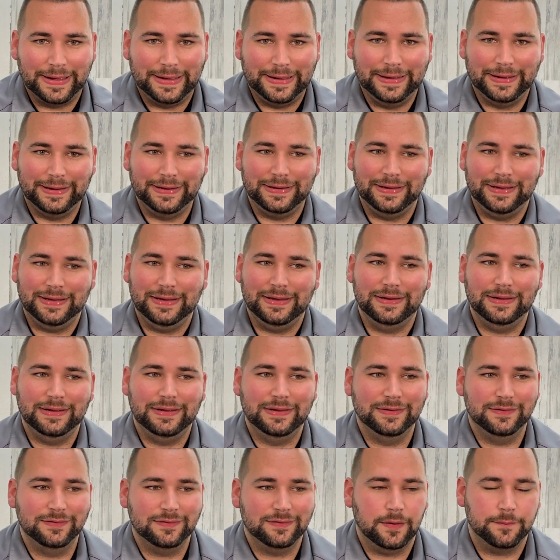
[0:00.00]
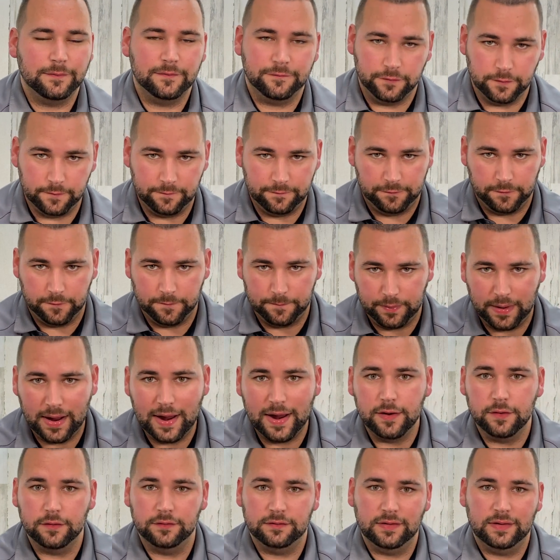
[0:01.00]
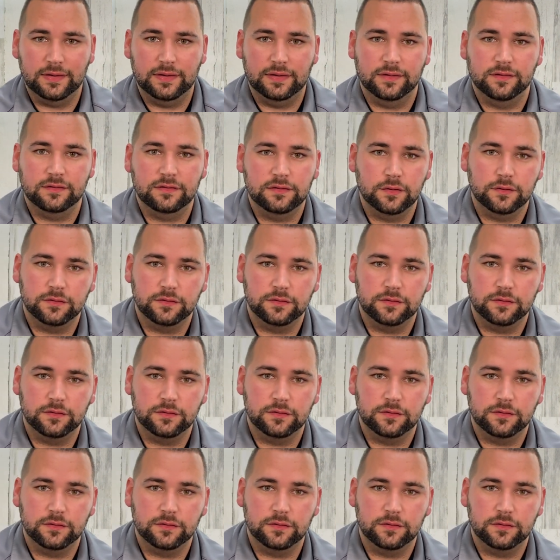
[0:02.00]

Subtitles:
and it is, for buyers that is,